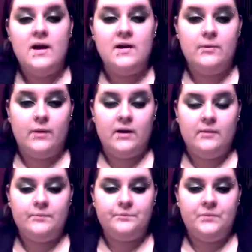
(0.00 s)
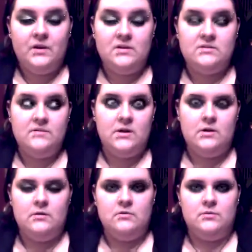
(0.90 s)
Anyway, this
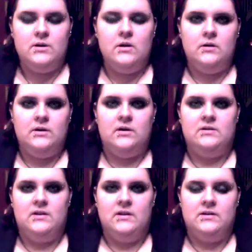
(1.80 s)
video is really long now because I